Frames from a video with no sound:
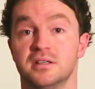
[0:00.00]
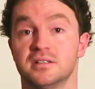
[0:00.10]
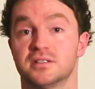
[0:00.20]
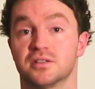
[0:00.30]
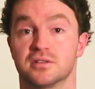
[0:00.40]

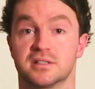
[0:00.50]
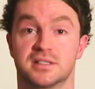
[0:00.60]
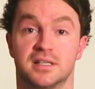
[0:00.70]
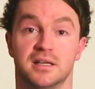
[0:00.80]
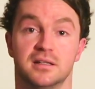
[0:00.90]
certain
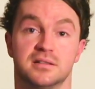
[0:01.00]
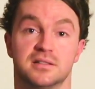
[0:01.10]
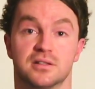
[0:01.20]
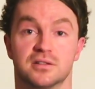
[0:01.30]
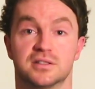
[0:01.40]
skills
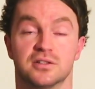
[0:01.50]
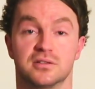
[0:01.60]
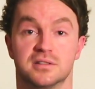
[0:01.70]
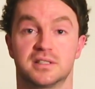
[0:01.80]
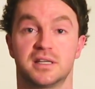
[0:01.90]
or
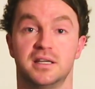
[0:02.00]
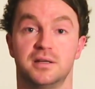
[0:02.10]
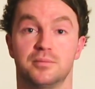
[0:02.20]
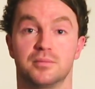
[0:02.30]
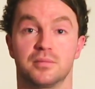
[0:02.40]
certain
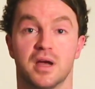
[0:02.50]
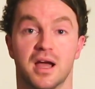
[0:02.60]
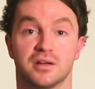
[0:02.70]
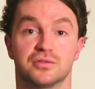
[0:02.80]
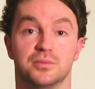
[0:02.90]
team
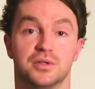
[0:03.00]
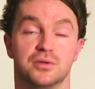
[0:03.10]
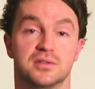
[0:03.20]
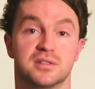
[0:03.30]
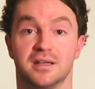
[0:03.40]

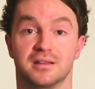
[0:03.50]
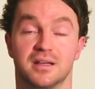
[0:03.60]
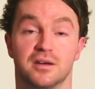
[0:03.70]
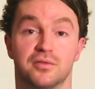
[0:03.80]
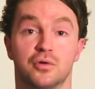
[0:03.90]
attributes, and
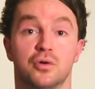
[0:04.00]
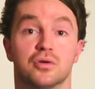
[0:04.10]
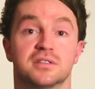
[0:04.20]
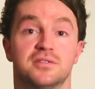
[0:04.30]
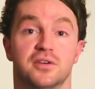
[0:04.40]
then of
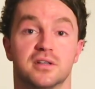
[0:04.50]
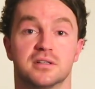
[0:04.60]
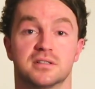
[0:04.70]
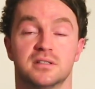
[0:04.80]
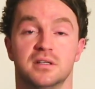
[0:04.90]
course
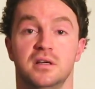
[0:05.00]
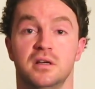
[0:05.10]
fitness,